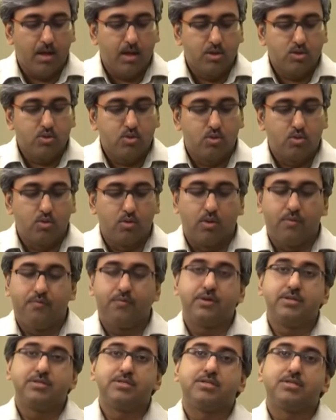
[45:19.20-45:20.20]
So,
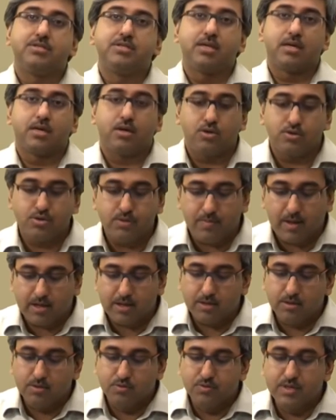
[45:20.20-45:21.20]
for instance, a
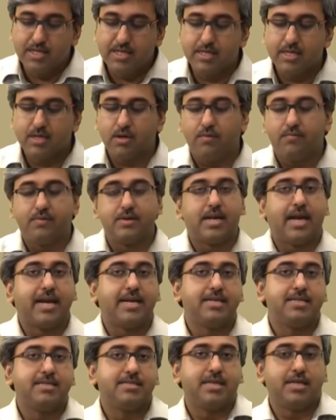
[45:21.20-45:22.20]
contrapuntal reading of a
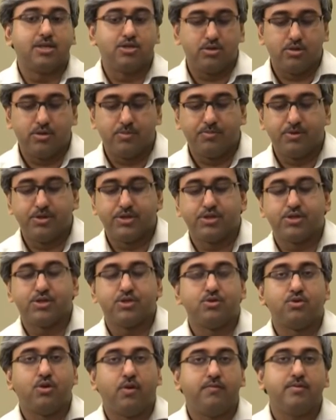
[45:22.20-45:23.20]
19th century
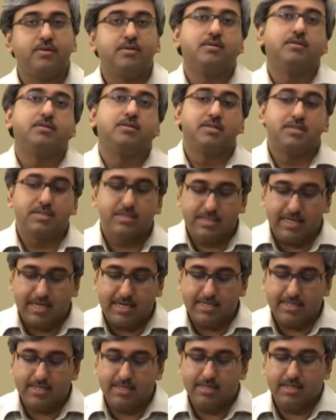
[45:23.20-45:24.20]
British novel
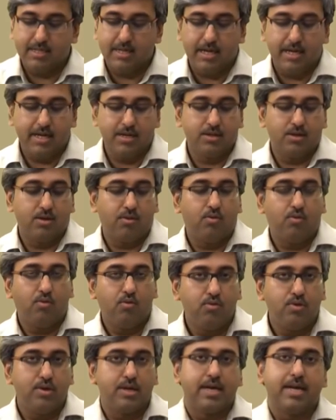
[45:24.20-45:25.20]
set in the
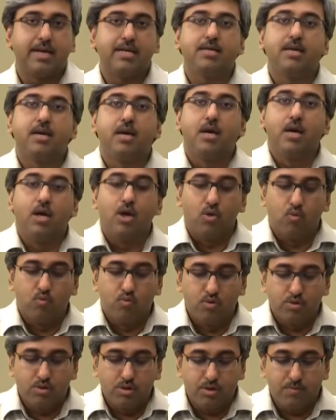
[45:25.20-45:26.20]
Orient
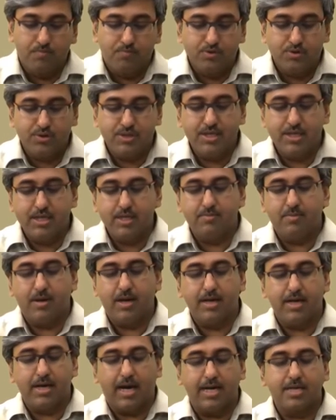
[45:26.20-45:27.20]
would proceed
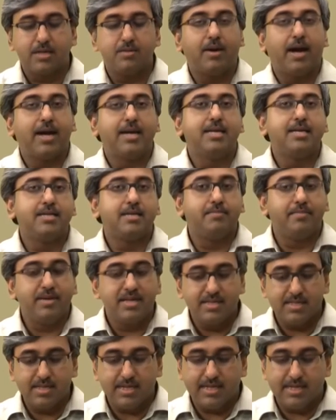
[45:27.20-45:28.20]
by undermining the
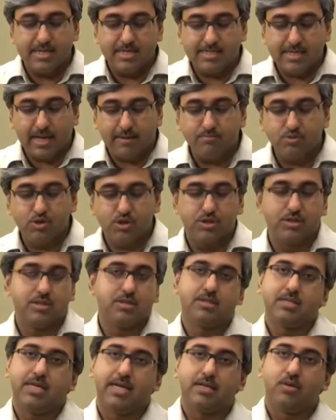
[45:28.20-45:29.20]
basic
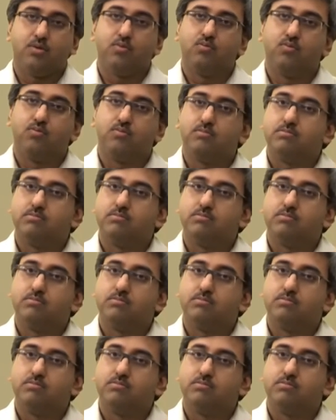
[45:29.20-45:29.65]
assumptions that the